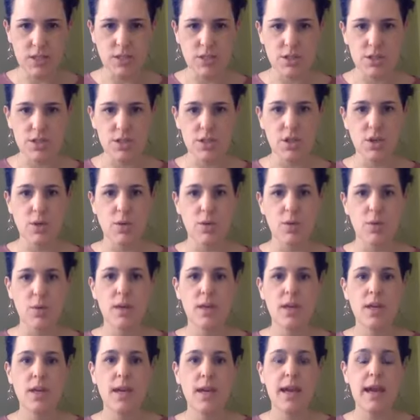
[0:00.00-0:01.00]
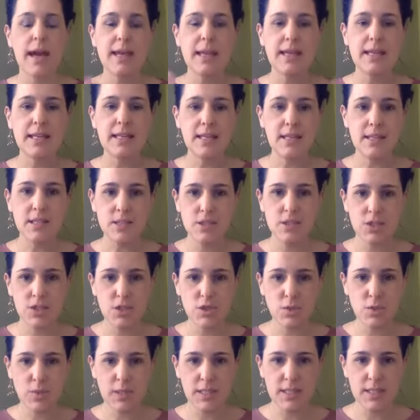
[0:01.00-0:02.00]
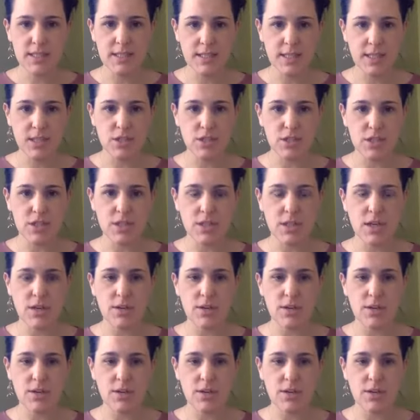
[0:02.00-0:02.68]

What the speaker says: So in this 2-week section